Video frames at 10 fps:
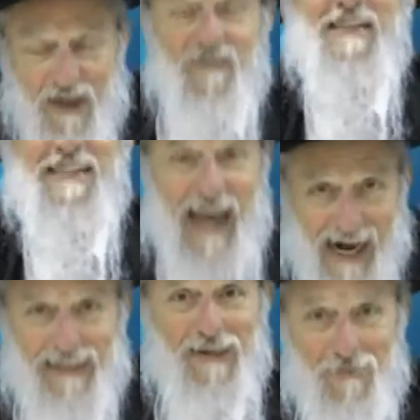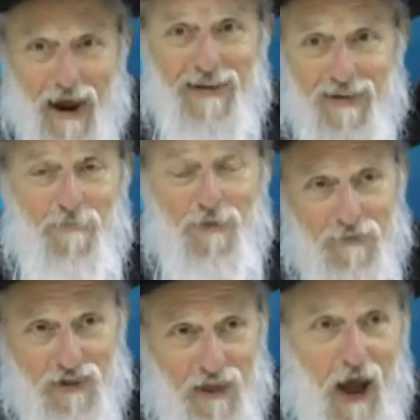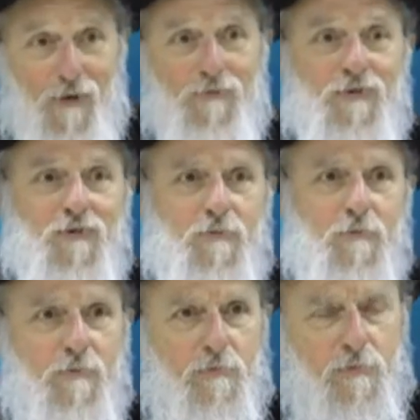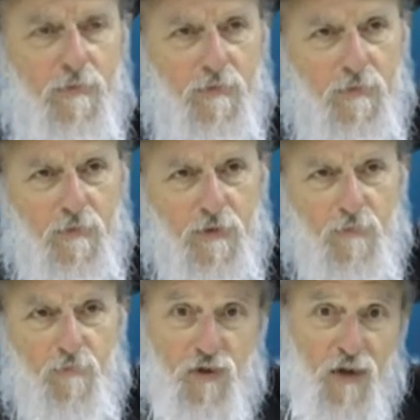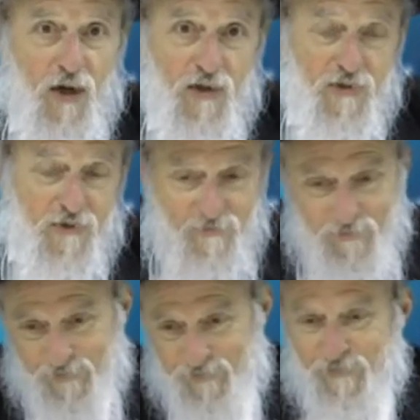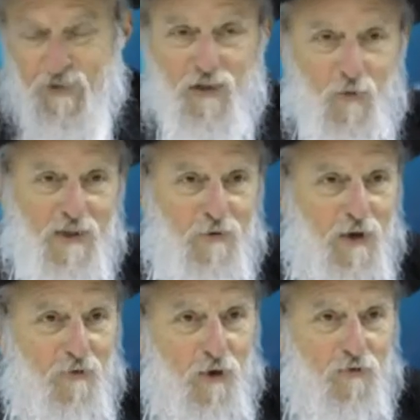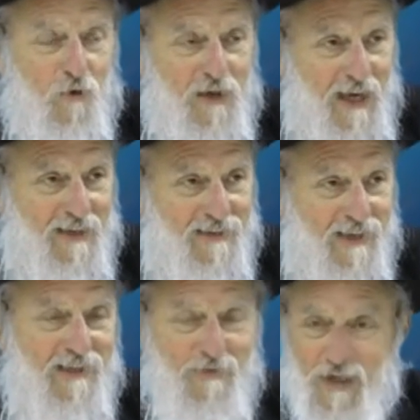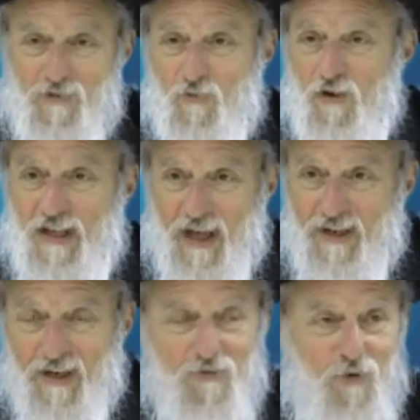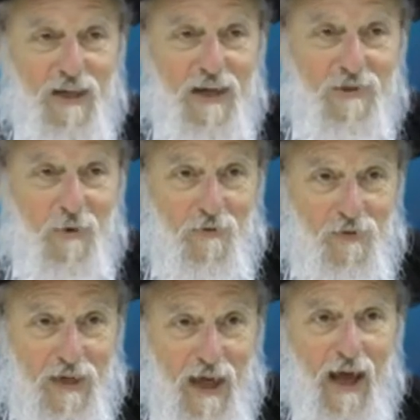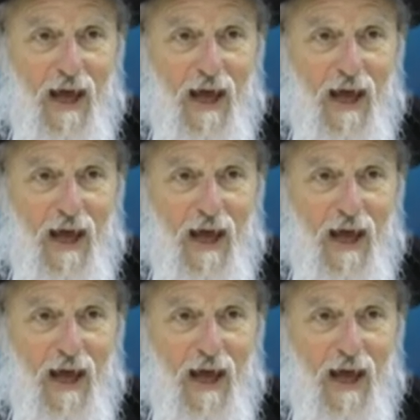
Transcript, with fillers: They have exactly the right number of stones. Because Twice 24 is 48. 6 times 8 is 48. 48 square feet.